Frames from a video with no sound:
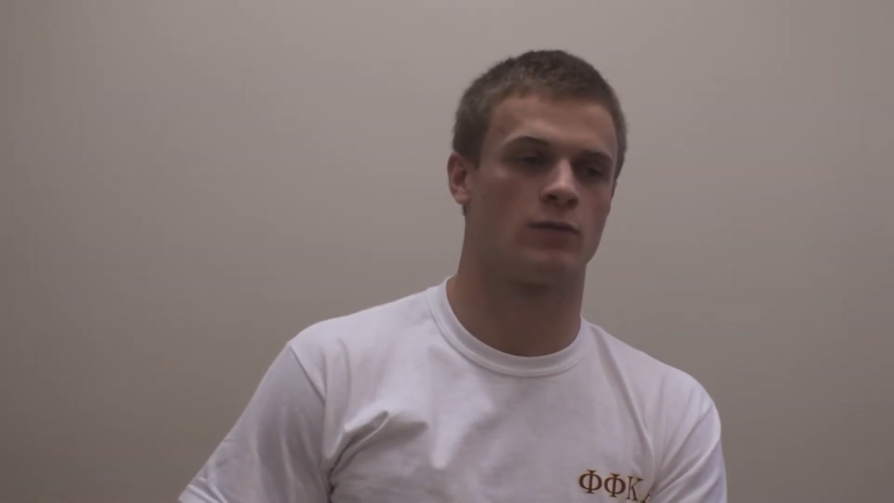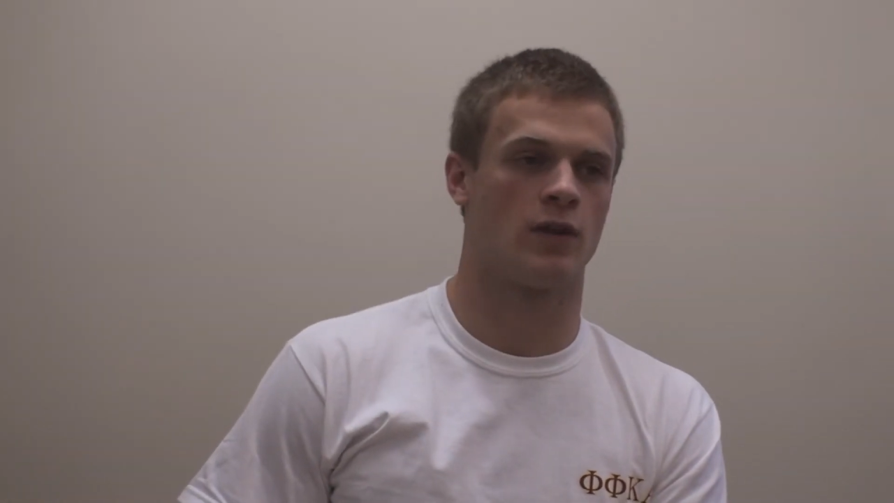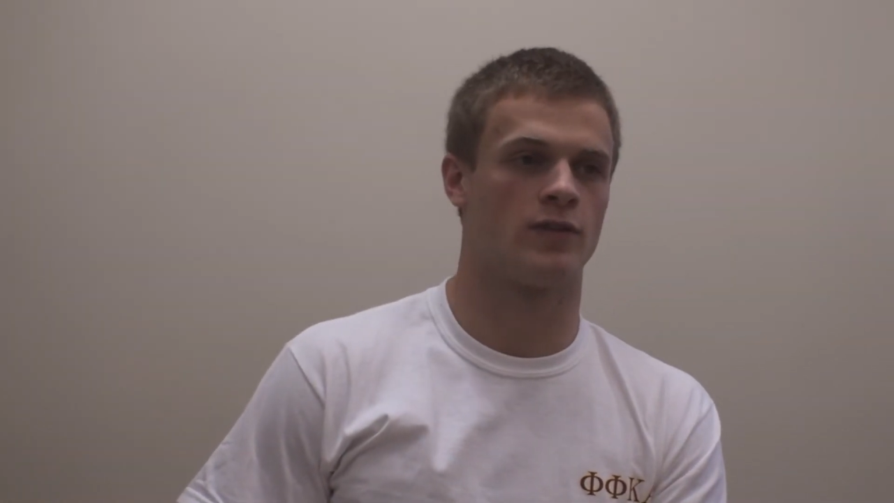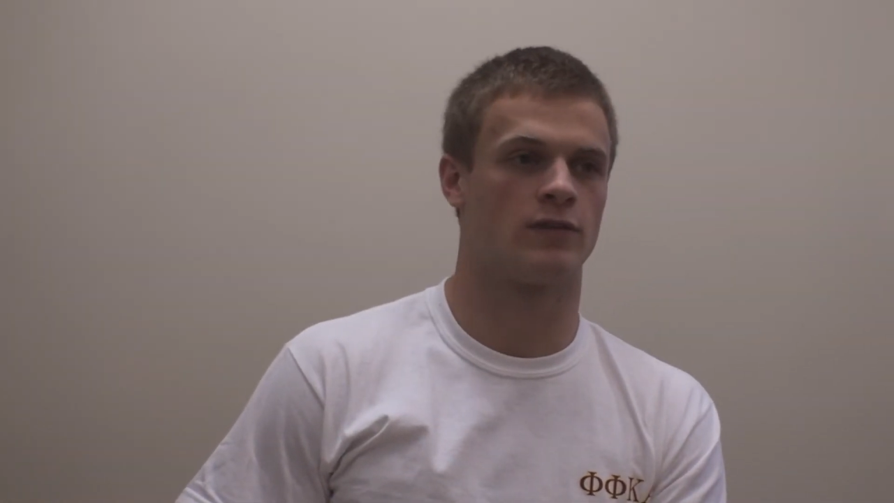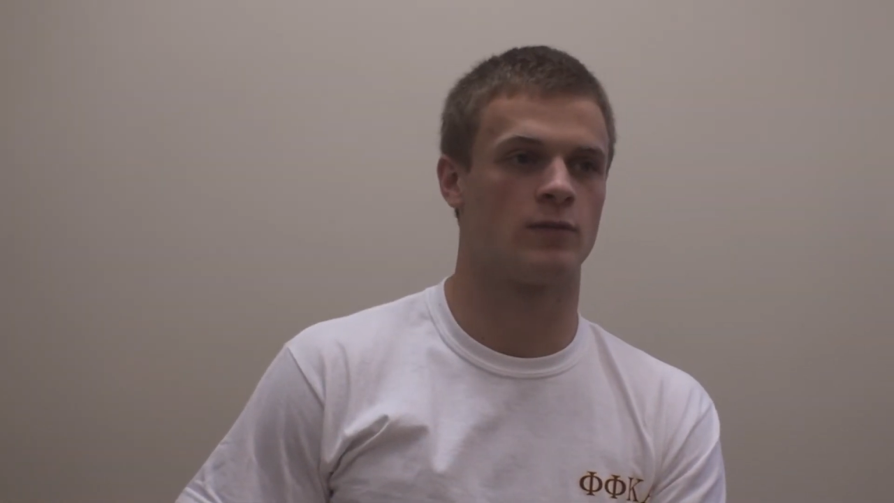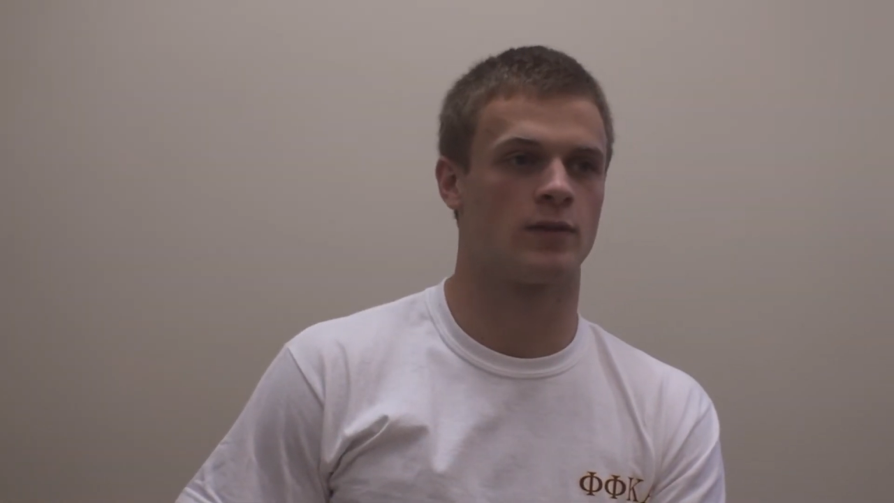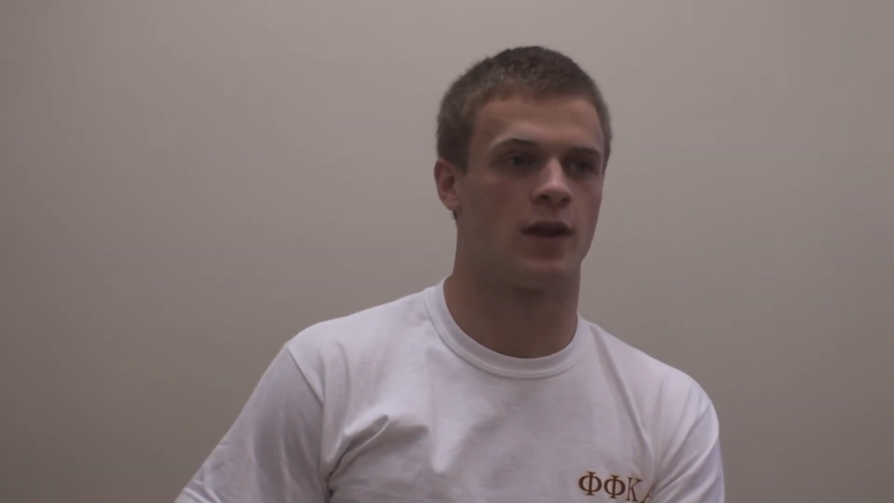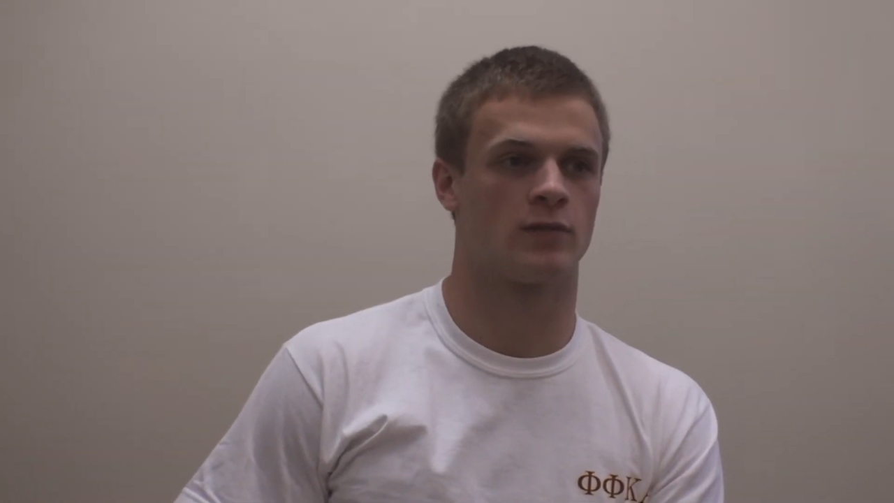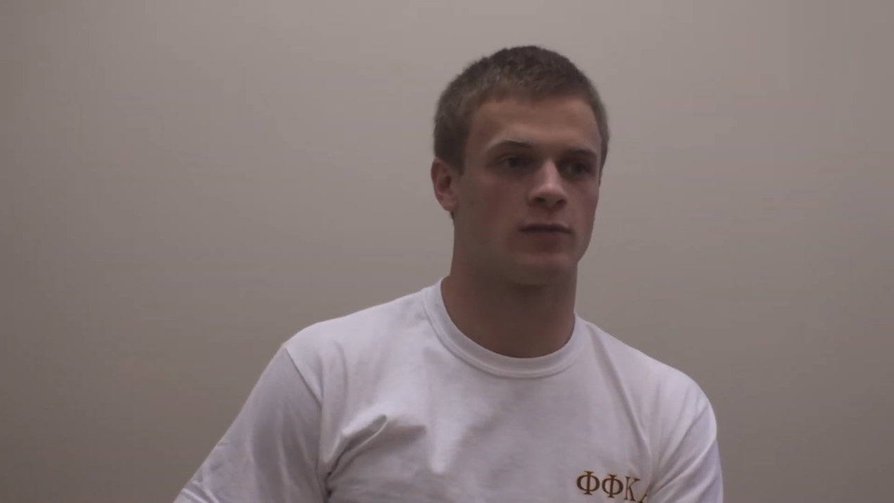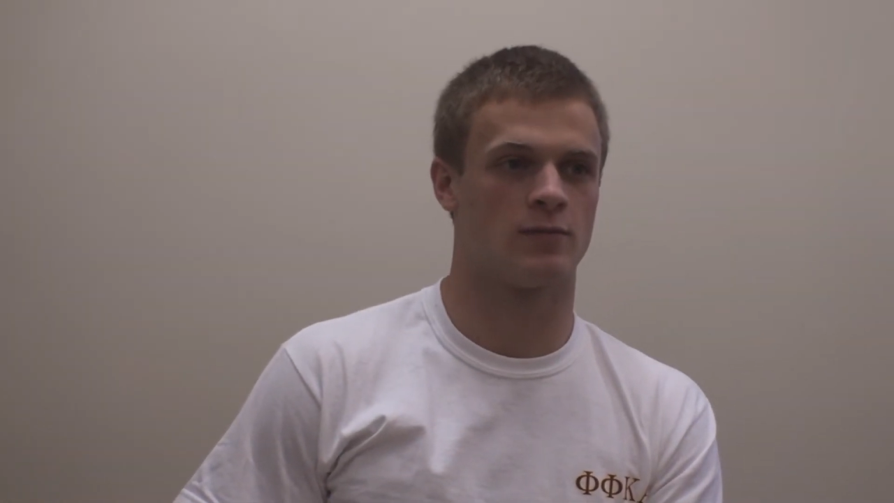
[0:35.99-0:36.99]
run the student
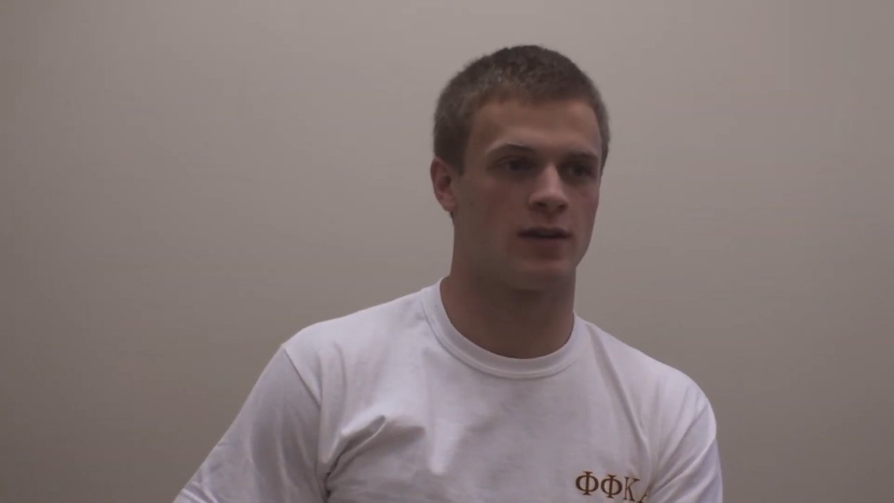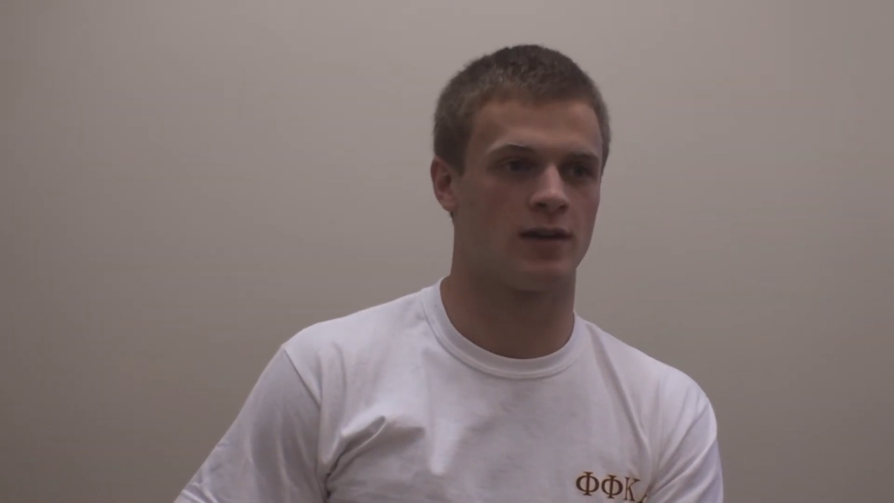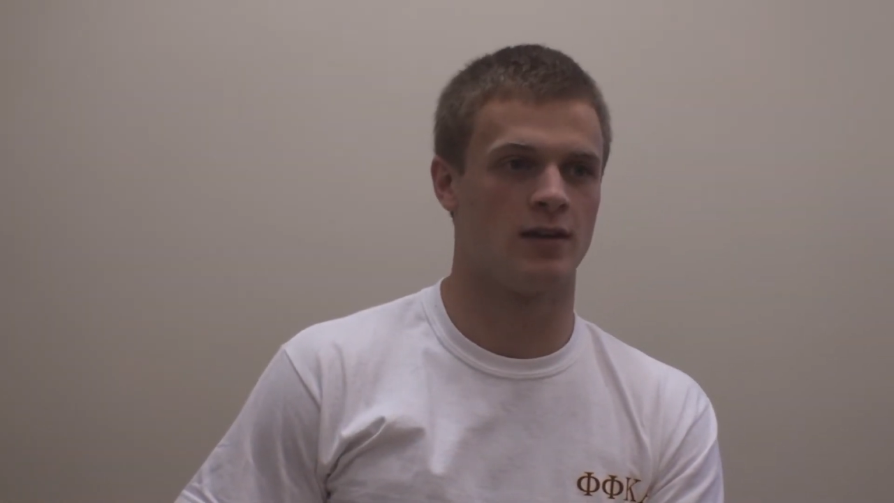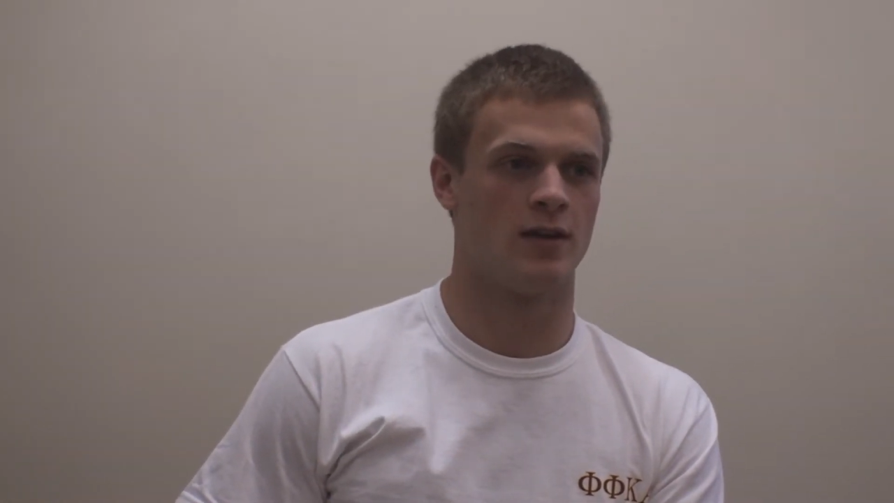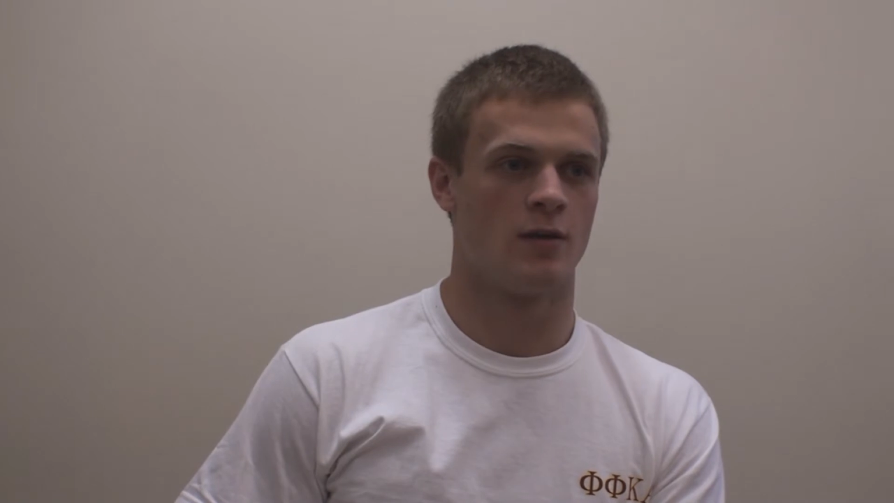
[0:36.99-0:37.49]
council meeting